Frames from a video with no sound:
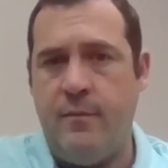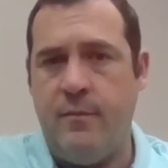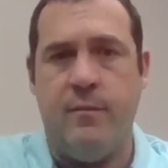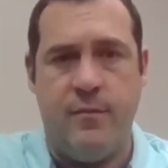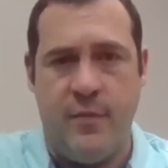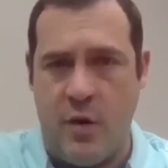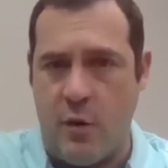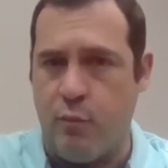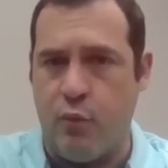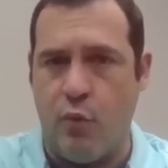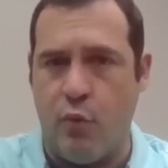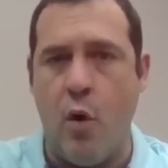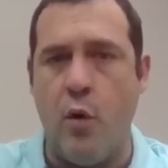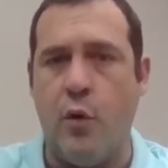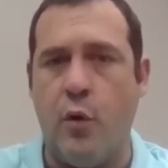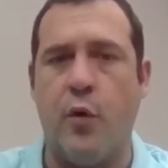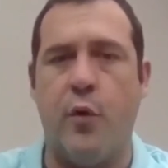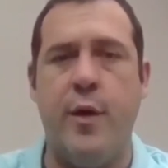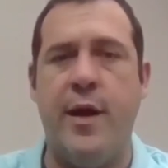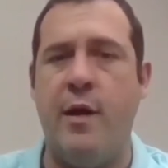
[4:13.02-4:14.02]
They're
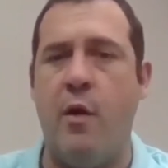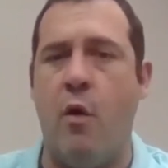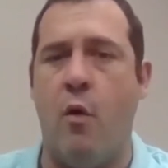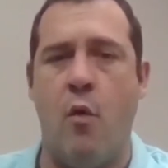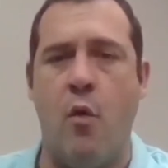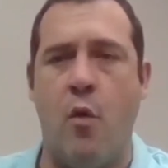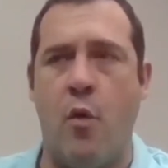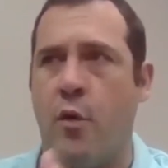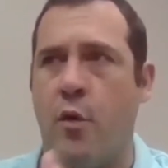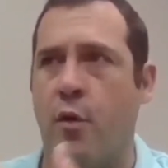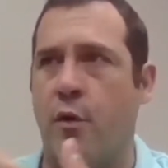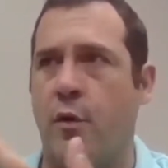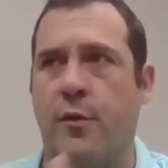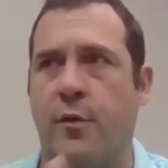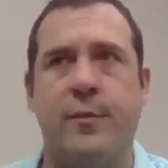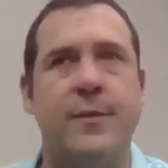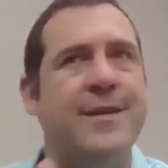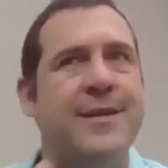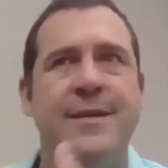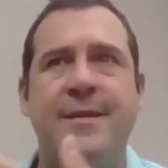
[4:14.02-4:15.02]
brokering, or
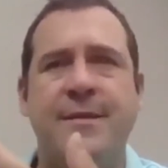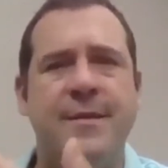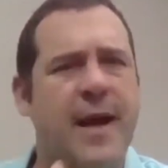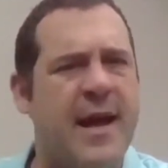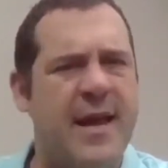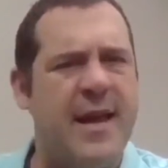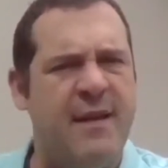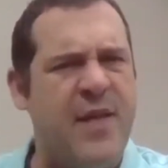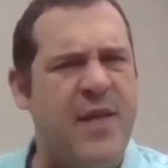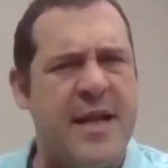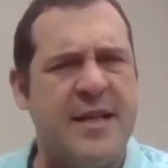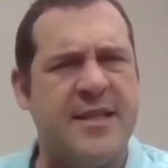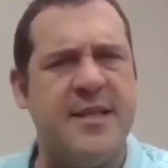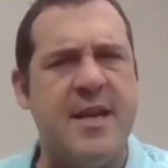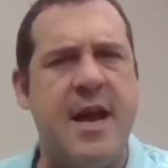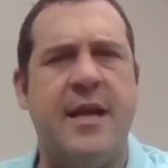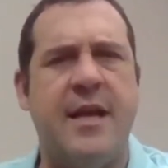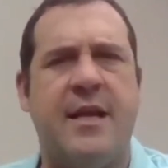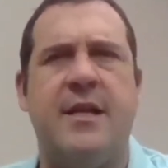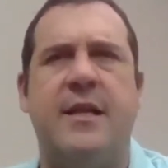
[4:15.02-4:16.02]
if that's
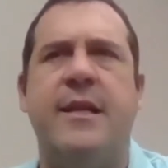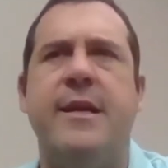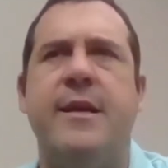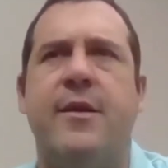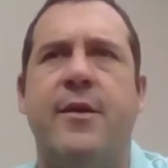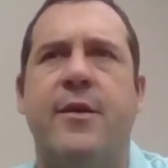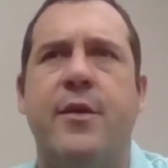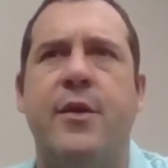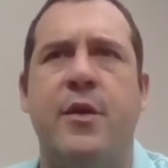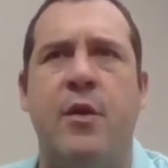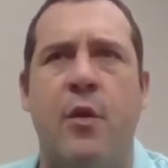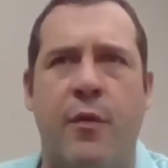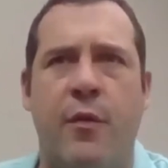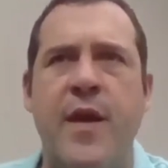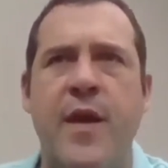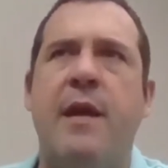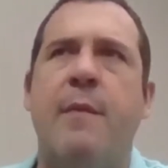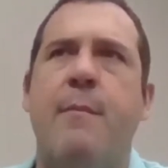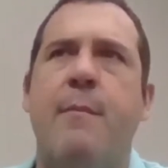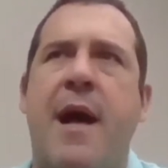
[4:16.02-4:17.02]
not clear,
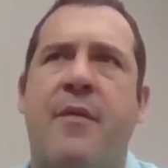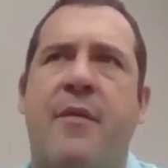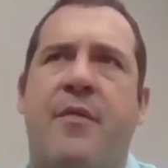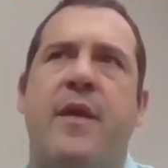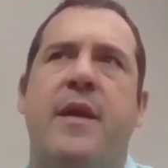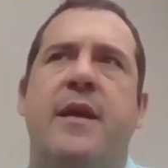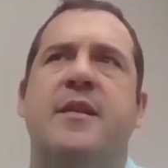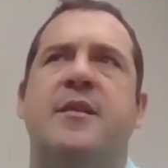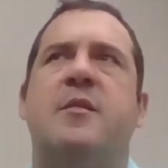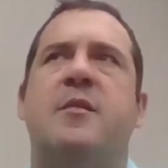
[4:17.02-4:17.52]
think about this.